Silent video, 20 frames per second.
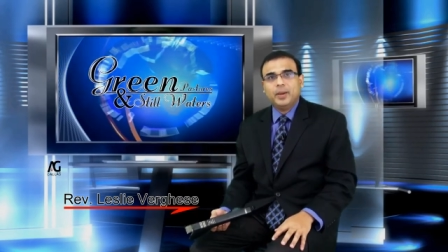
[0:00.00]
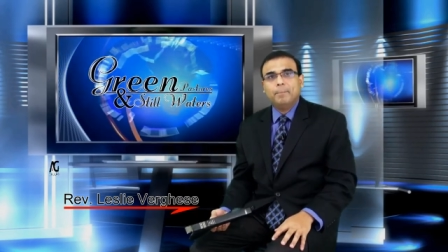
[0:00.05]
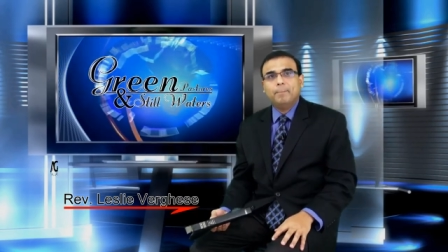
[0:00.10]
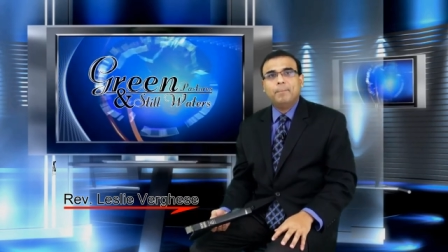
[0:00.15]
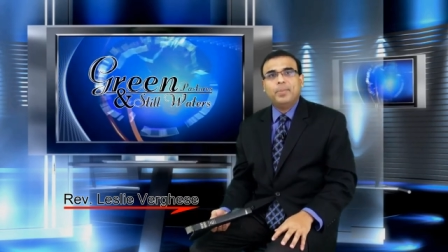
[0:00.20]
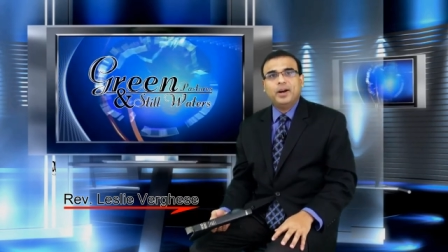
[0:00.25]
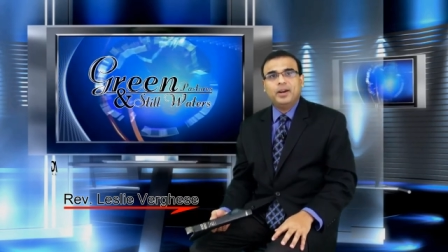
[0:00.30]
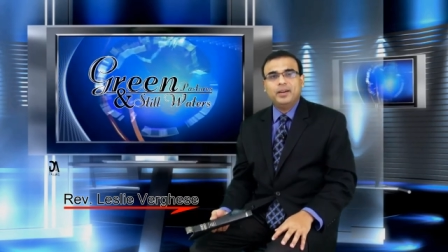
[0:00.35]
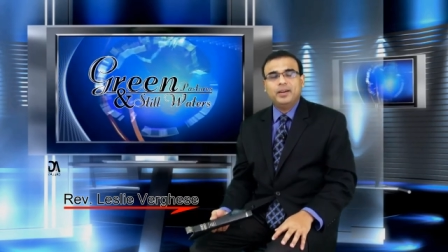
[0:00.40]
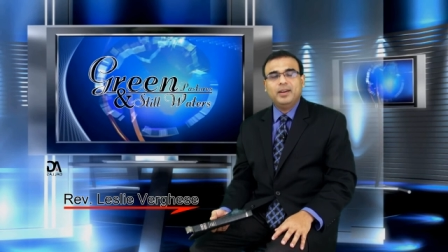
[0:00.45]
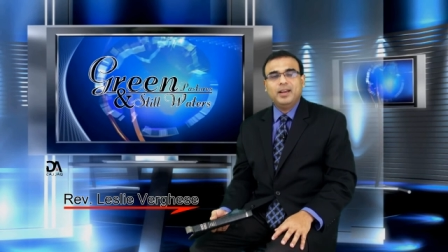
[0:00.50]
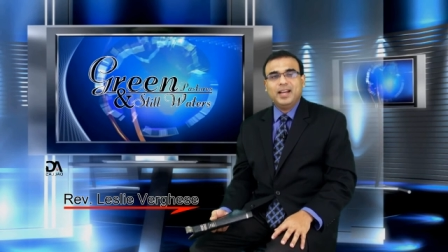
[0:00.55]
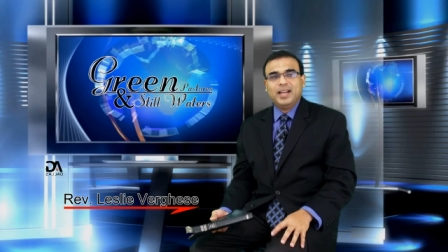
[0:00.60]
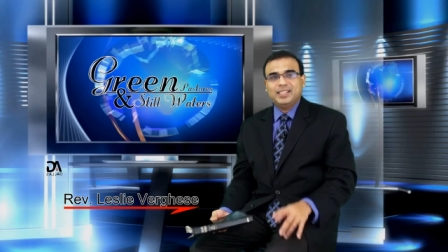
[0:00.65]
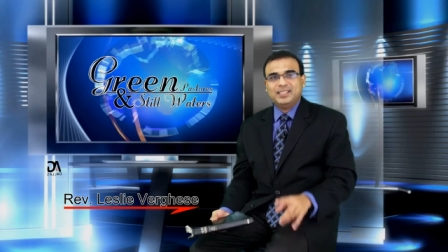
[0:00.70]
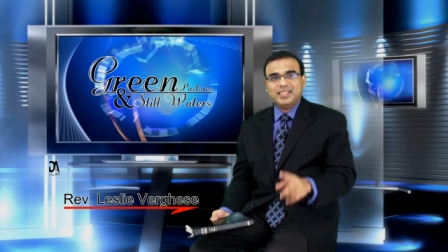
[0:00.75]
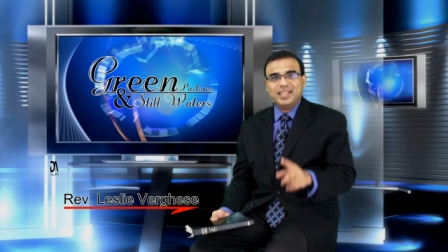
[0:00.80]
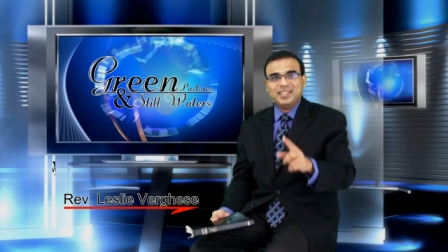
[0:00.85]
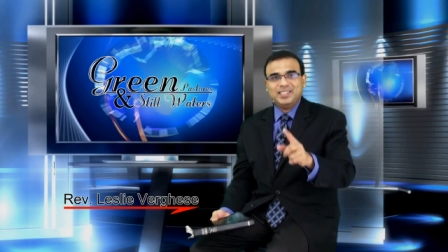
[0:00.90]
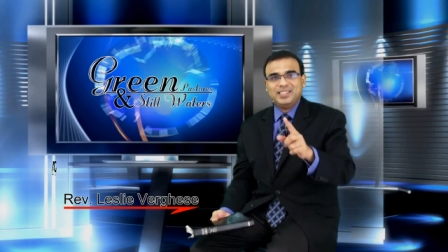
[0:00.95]
But
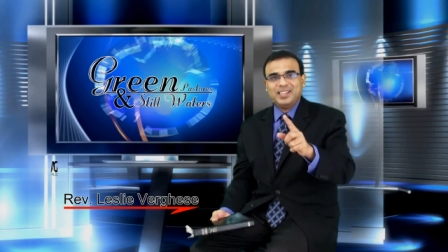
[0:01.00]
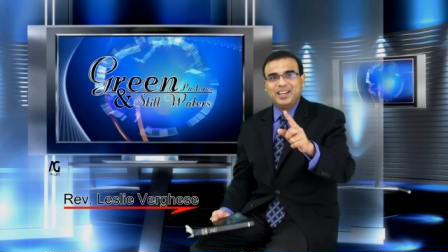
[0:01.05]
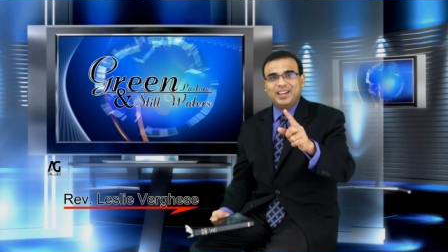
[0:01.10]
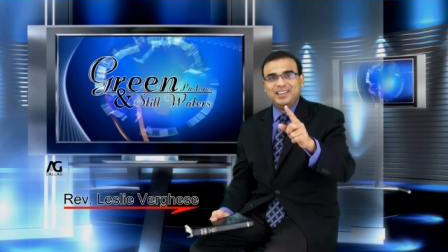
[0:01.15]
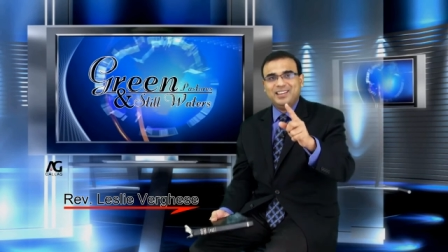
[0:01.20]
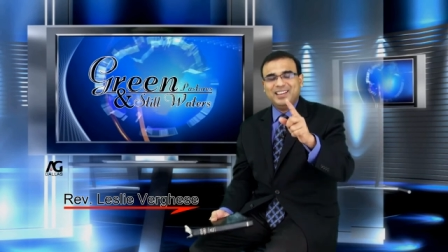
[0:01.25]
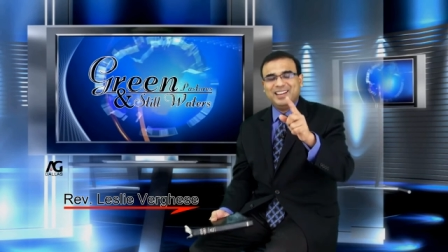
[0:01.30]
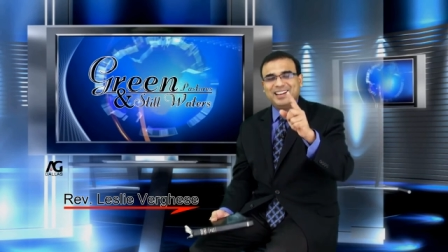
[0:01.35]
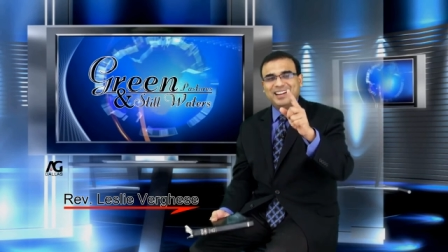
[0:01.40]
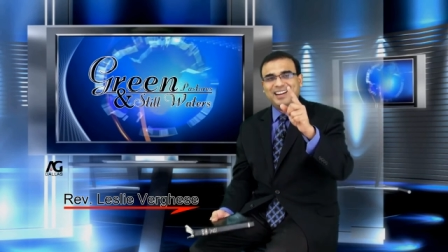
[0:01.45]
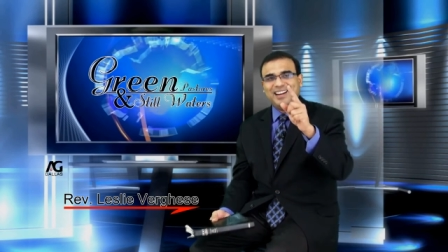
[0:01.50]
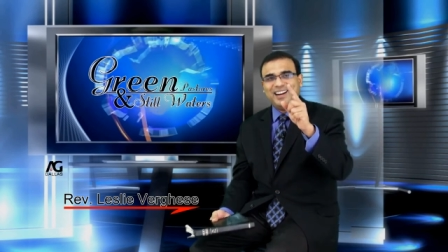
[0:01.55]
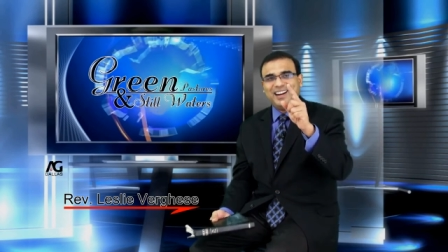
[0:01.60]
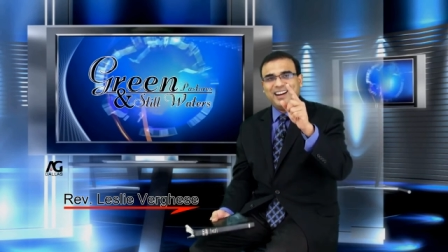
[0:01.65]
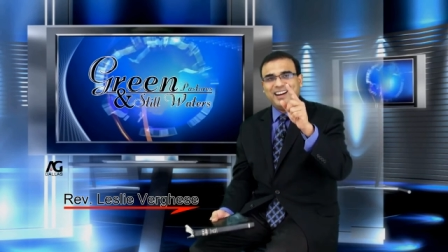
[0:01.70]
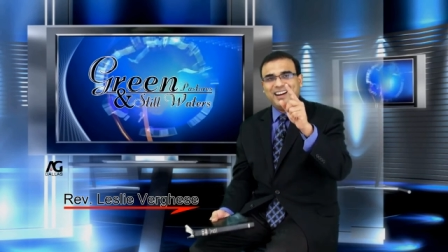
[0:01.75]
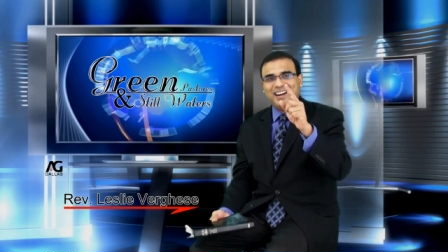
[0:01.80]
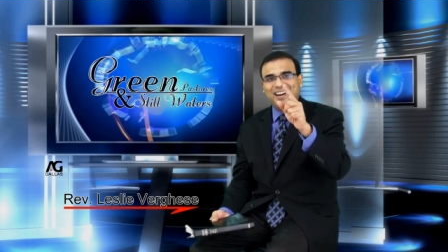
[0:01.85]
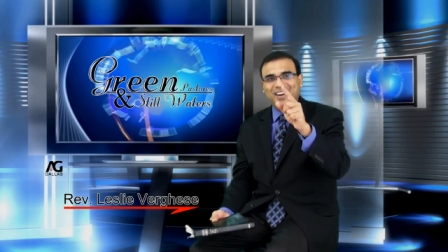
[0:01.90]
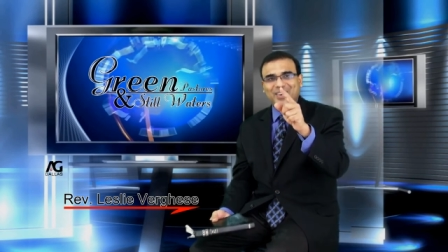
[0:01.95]
as I said,
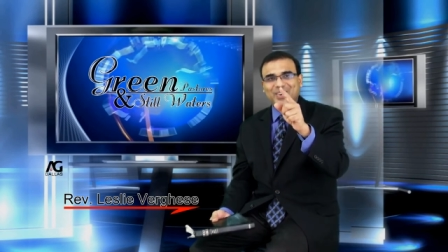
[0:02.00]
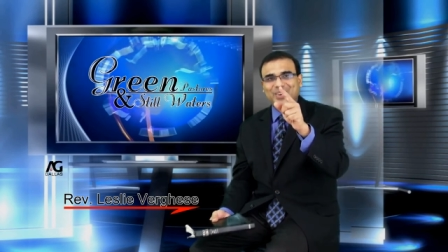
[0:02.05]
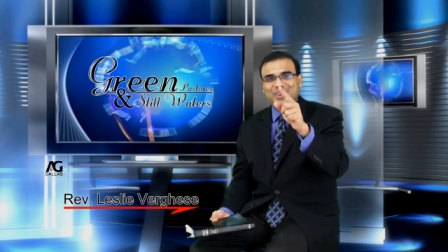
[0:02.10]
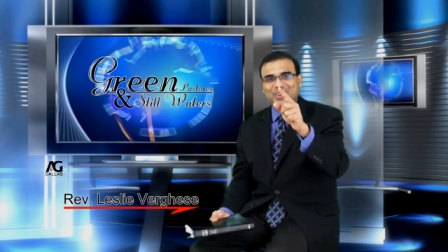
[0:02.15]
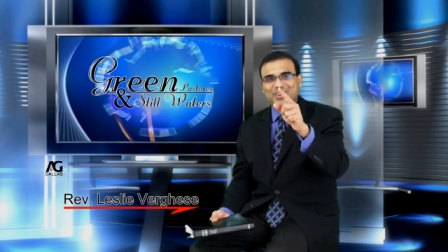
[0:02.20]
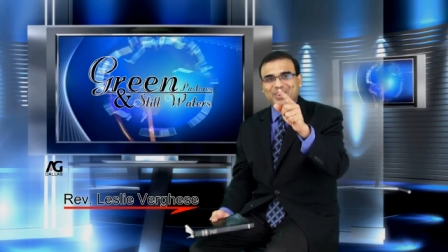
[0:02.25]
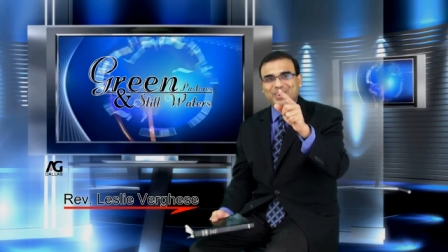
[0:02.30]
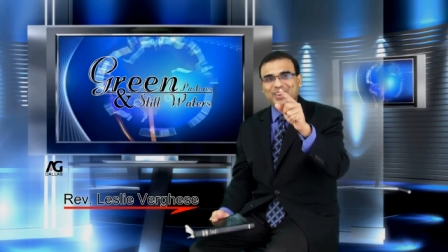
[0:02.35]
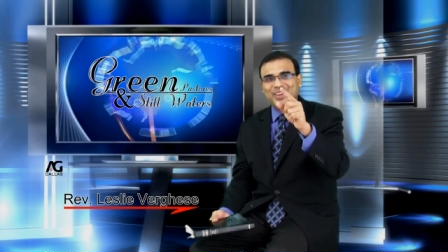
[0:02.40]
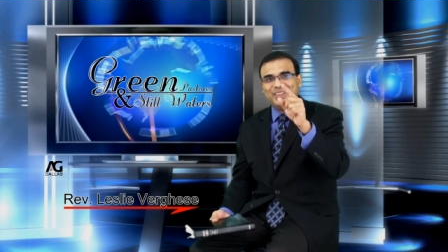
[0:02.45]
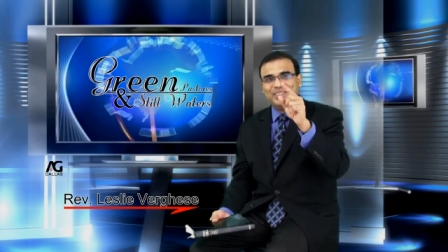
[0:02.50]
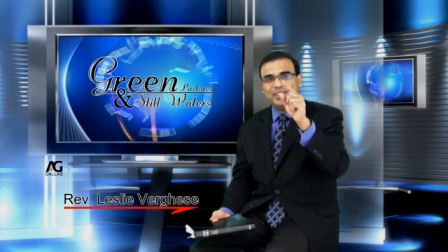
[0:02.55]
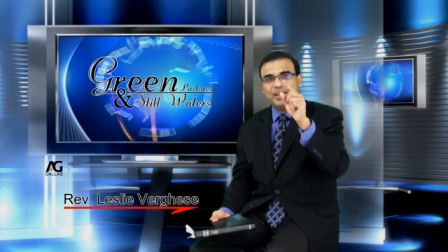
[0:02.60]
under